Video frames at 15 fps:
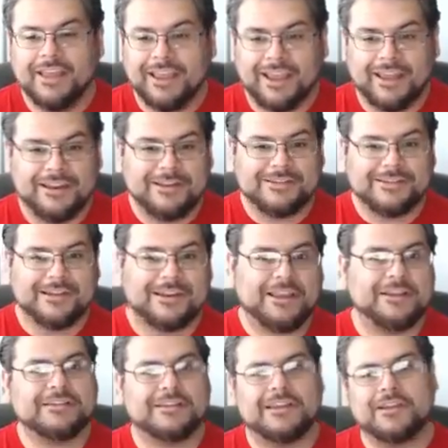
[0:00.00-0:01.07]
And here's a here's
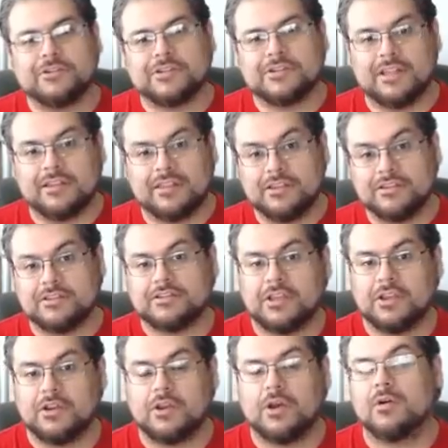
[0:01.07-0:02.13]
an interesting thing, just so you
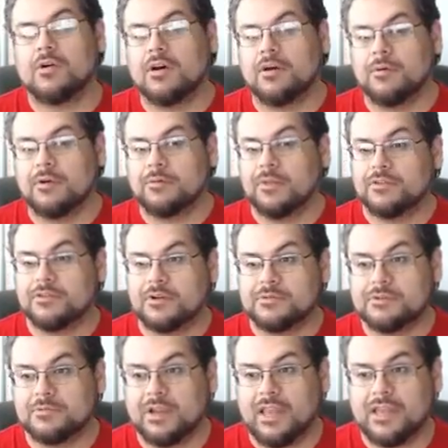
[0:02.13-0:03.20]
know, uh, in terms of
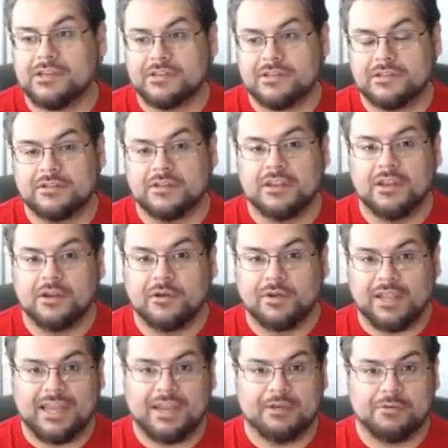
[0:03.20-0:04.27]
relation
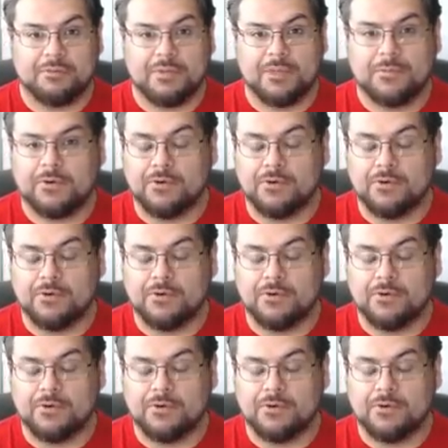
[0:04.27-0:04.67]
relating with people.